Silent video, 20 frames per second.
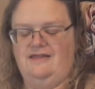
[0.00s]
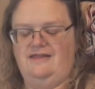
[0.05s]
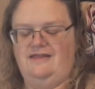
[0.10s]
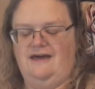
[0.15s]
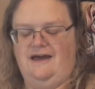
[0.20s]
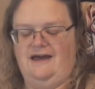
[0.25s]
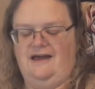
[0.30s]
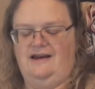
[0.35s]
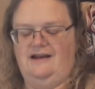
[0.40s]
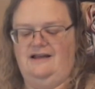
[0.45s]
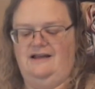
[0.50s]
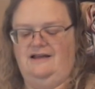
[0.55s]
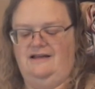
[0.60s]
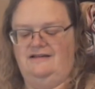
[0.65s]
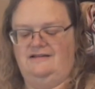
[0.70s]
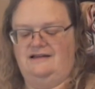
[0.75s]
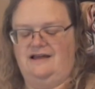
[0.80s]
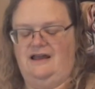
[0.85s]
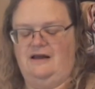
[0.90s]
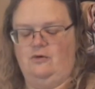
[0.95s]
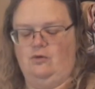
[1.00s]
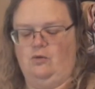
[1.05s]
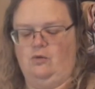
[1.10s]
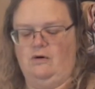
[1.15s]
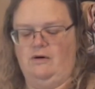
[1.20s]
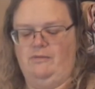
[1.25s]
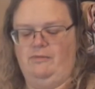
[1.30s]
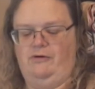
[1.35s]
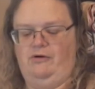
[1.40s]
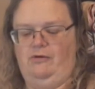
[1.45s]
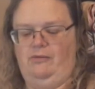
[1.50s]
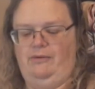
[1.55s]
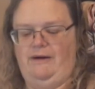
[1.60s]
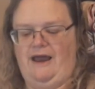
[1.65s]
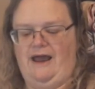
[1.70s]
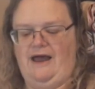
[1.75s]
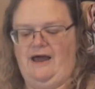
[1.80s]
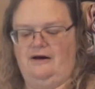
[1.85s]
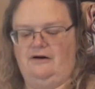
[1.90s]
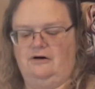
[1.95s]
that is a ripple
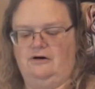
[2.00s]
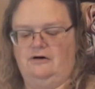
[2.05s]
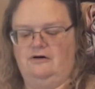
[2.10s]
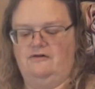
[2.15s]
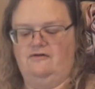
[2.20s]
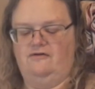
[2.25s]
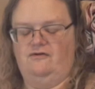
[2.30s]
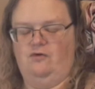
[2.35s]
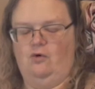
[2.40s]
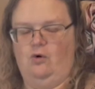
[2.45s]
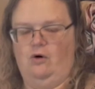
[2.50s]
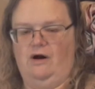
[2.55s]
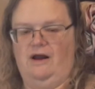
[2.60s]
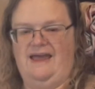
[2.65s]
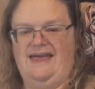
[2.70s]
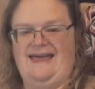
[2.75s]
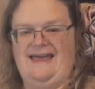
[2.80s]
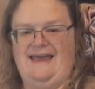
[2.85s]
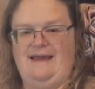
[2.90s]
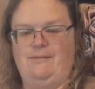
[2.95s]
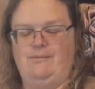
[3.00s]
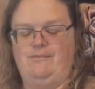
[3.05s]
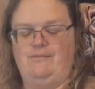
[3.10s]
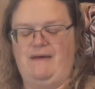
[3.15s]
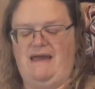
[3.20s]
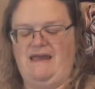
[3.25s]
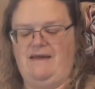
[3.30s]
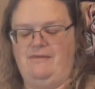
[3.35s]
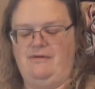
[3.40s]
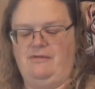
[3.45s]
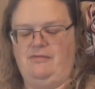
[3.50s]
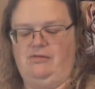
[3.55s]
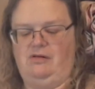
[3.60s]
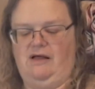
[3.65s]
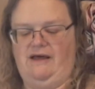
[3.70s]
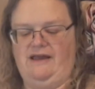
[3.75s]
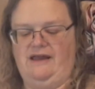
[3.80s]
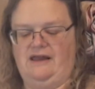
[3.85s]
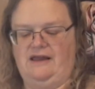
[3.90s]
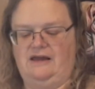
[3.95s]
pattern for a baby
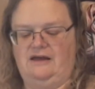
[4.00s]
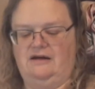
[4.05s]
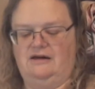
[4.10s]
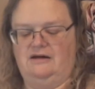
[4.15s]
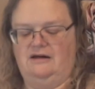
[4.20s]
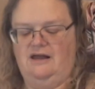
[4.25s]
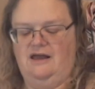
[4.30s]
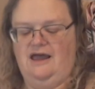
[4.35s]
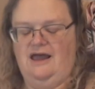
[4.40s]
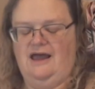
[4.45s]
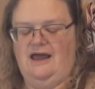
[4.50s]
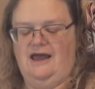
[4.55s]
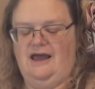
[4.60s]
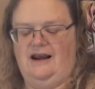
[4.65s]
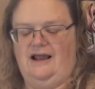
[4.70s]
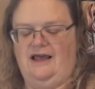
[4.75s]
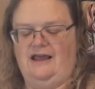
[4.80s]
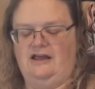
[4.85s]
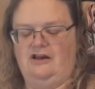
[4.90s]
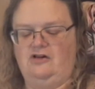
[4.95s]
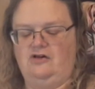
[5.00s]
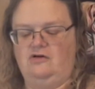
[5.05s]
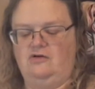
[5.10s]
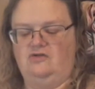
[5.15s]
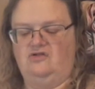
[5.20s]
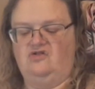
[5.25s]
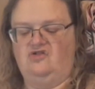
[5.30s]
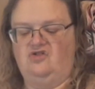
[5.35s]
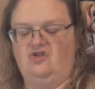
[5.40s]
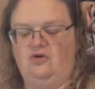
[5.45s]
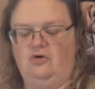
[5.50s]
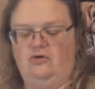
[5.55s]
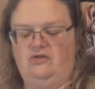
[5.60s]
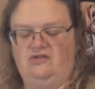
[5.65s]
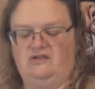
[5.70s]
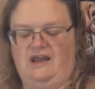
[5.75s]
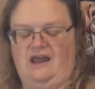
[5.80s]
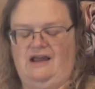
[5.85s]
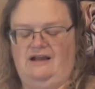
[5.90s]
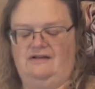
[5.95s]
blanket. And I can use 2
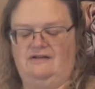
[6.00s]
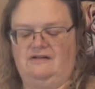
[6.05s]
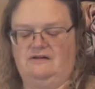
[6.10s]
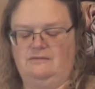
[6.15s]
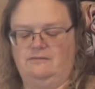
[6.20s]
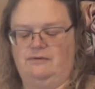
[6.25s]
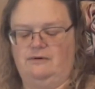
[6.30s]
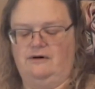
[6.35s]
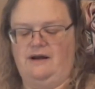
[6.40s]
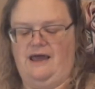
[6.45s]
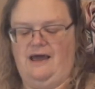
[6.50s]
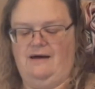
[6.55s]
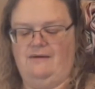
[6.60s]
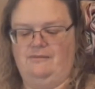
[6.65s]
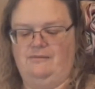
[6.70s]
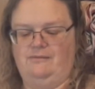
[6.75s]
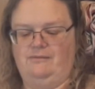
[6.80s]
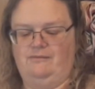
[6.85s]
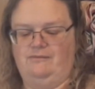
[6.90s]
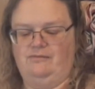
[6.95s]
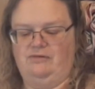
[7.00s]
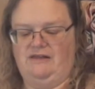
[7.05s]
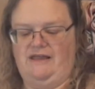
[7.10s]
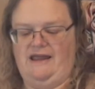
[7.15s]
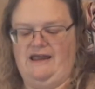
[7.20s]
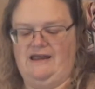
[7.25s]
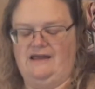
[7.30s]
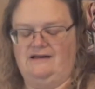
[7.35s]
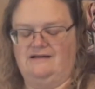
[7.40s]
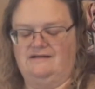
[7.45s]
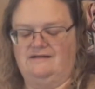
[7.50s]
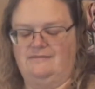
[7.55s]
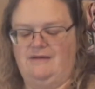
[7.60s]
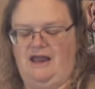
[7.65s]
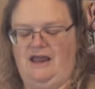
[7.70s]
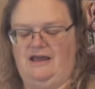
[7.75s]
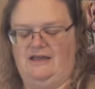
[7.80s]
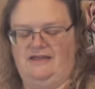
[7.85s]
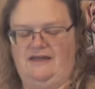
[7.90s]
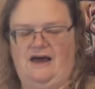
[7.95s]
skeins of Bernat blanket to
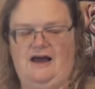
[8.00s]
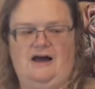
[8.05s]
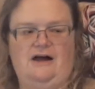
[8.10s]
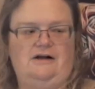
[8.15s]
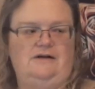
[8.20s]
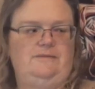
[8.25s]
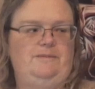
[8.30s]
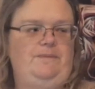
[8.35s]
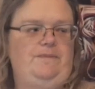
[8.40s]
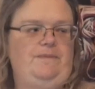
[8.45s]
make that.